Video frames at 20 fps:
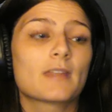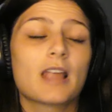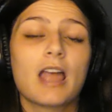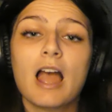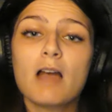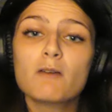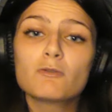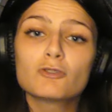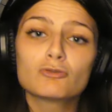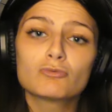
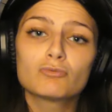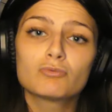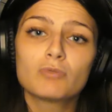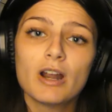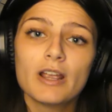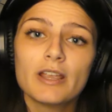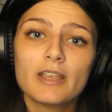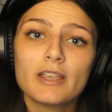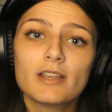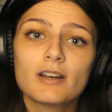I was
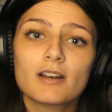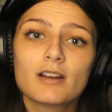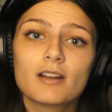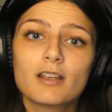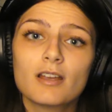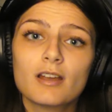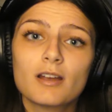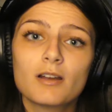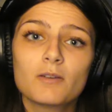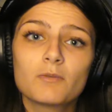right
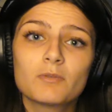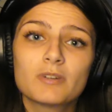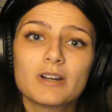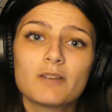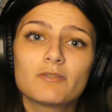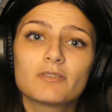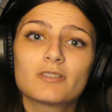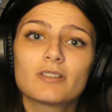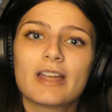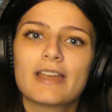
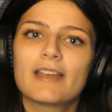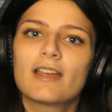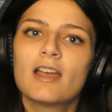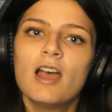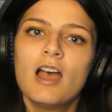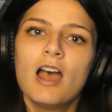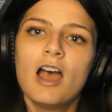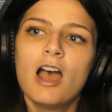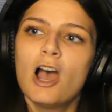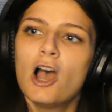whenever, like,
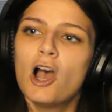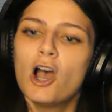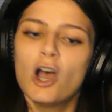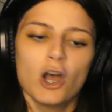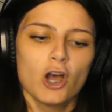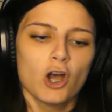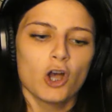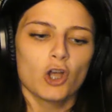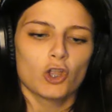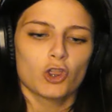
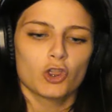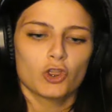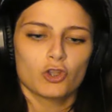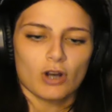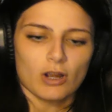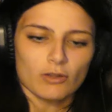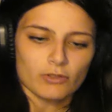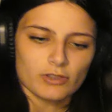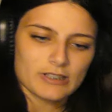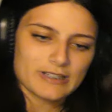
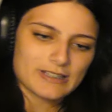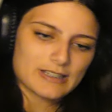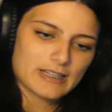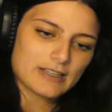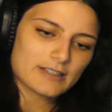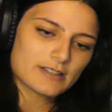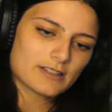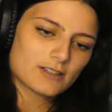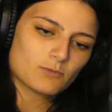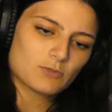throughout the
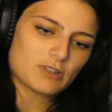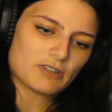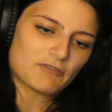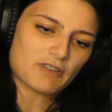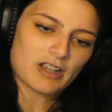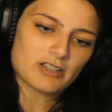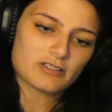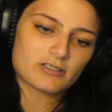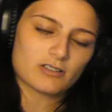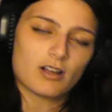season, whenever
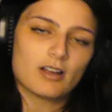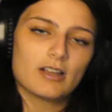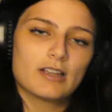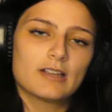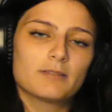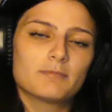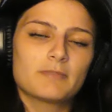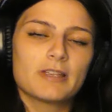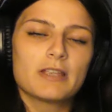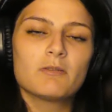I saw
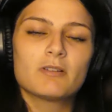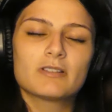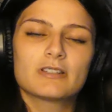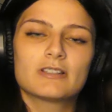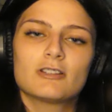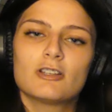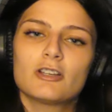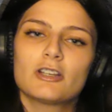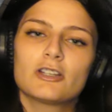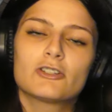him, he
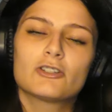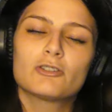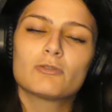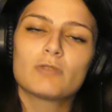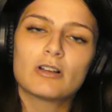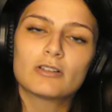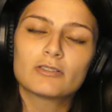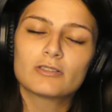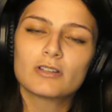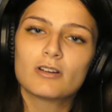wasn't looking too
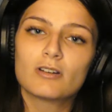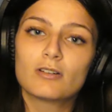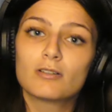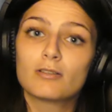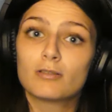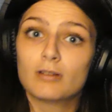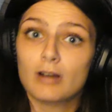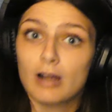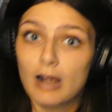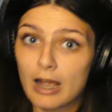well.
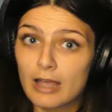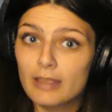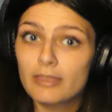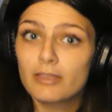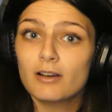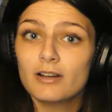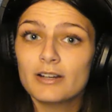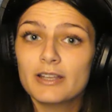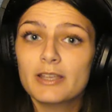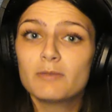So I
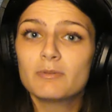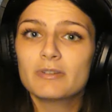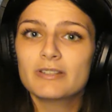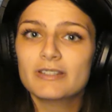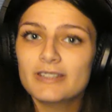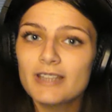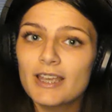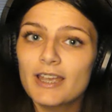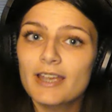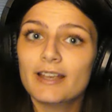thought he was
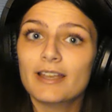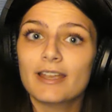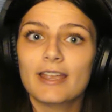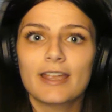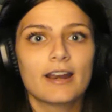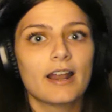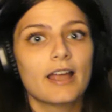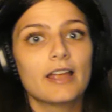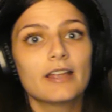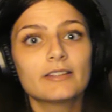sick,
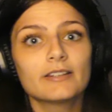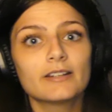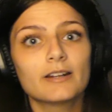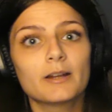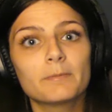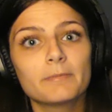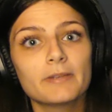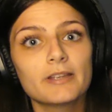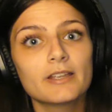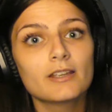and I ended
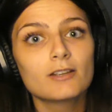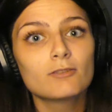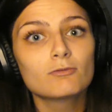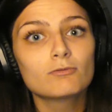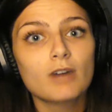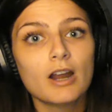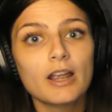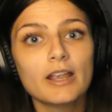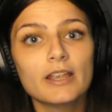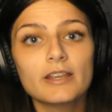up being
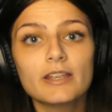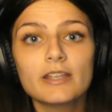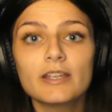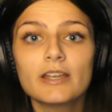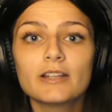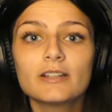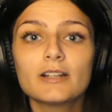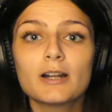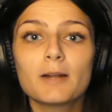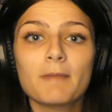right. He
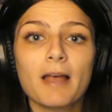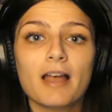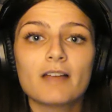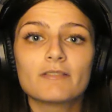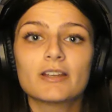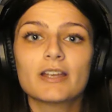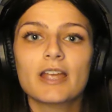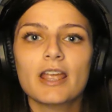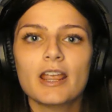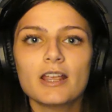ended up
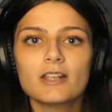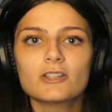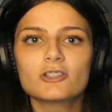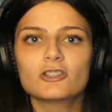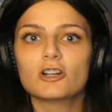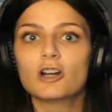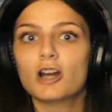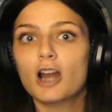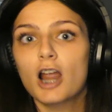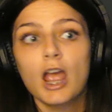having
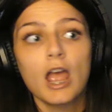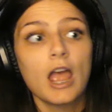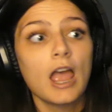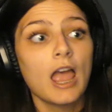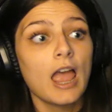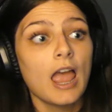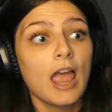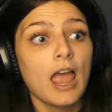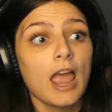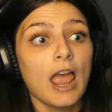cancer.
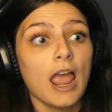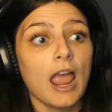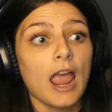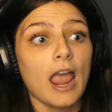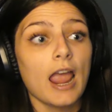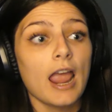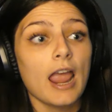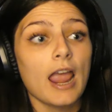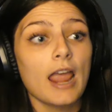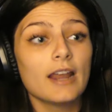
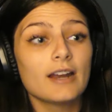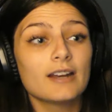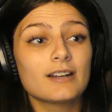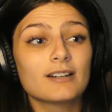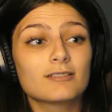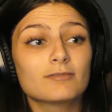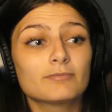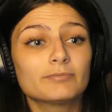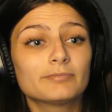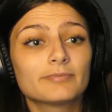
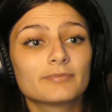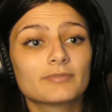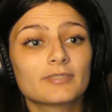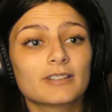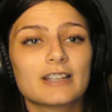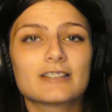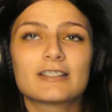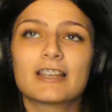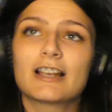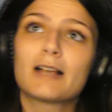And
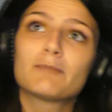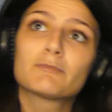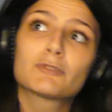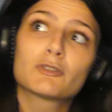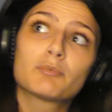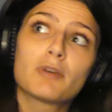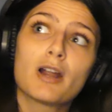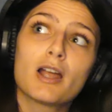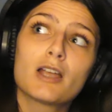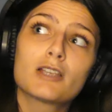it's like, I'm
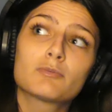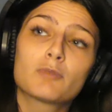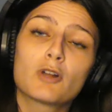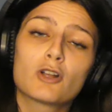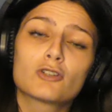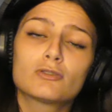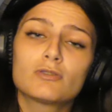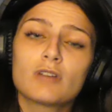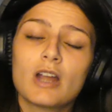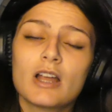surprised, but
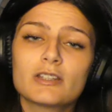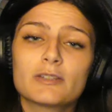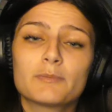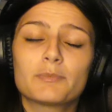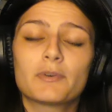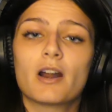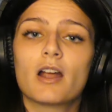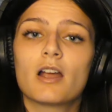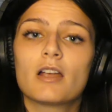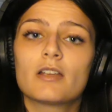also not
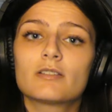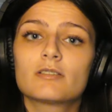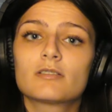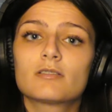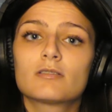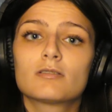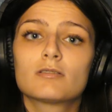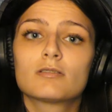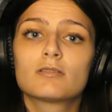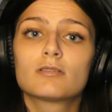
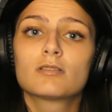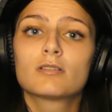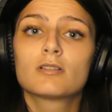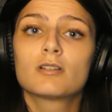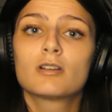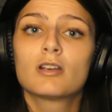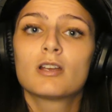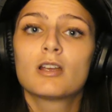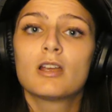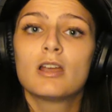surprised.
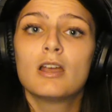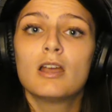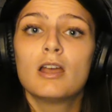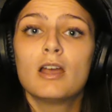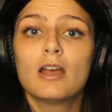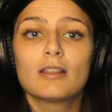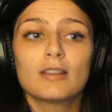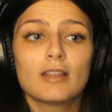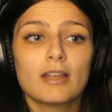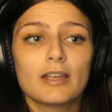
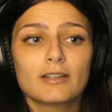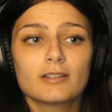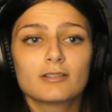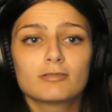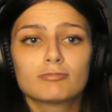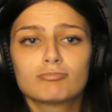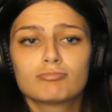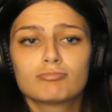Like,